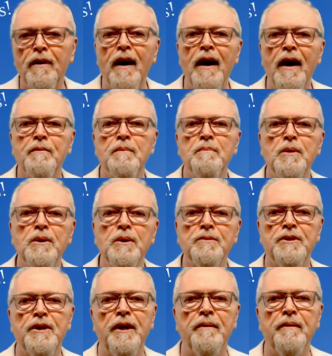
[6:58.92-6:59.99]
I
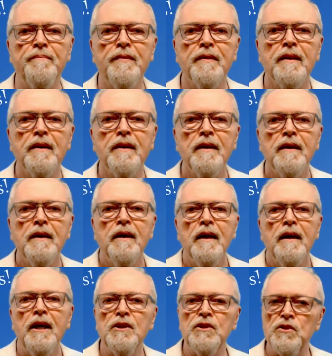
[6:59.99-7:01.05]
removed him,
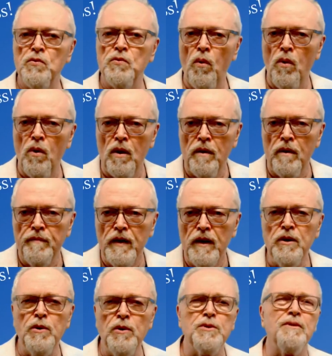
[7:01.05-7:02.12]
he swore,
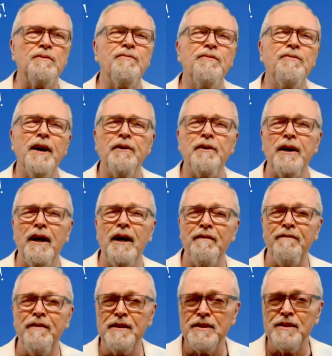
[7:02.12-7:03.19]
used very
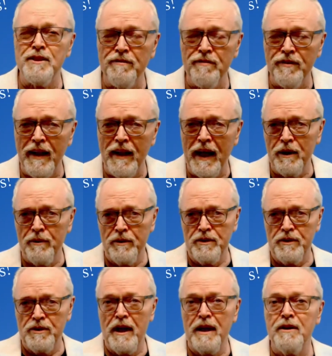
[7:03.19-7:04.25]
offensive
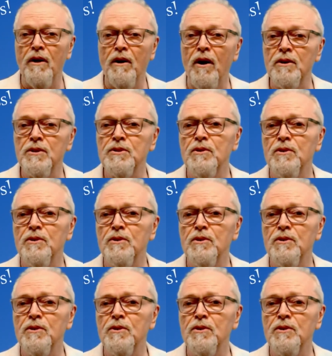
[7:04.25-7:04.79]
language, and also